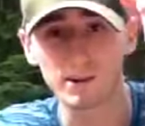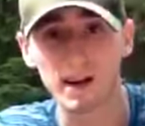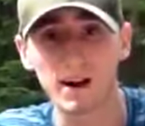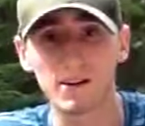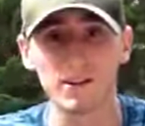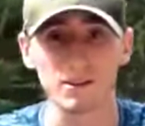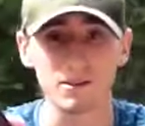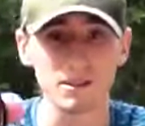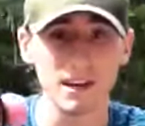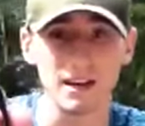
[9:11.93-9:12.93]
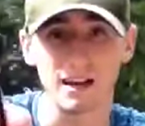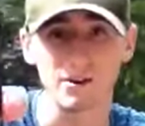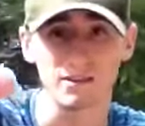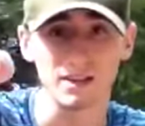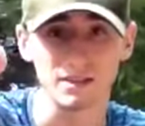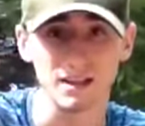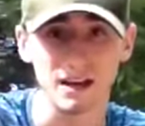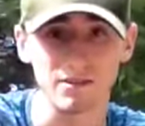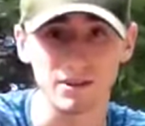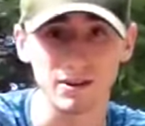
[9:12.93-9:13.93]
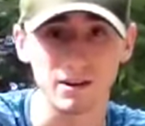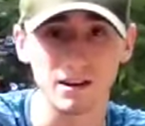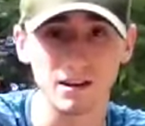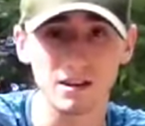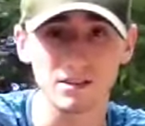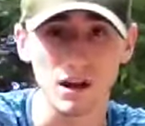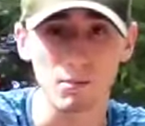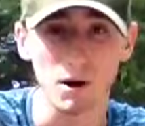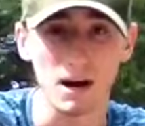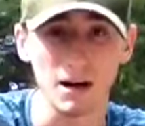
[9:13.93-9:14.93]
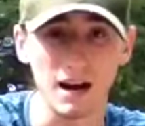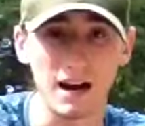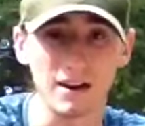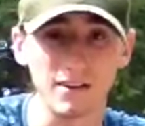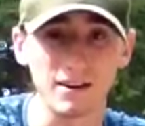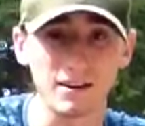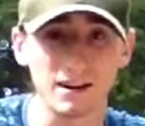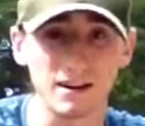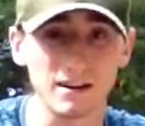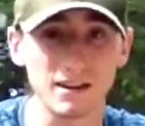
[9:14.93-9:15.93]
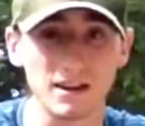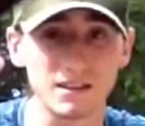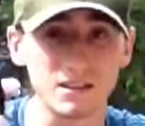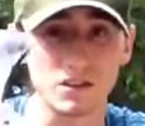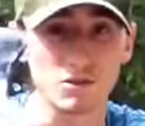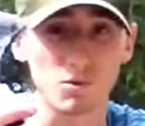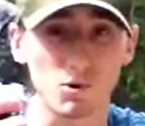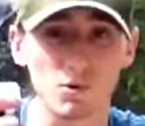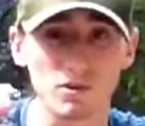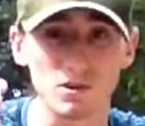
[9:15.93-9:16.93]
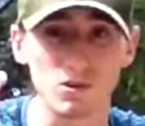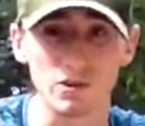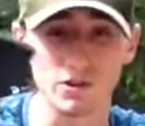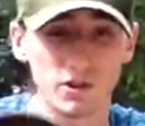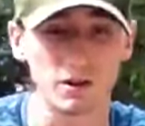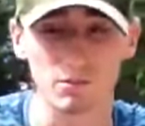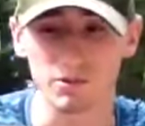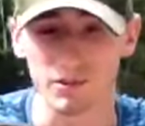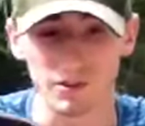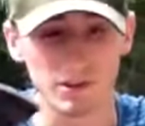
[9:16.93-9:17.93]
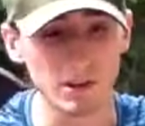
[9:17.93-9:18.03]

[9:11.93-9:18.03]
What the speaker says: down, and you sand out the inside of your tomahawk eye there, get it nice and smooth so that you're able to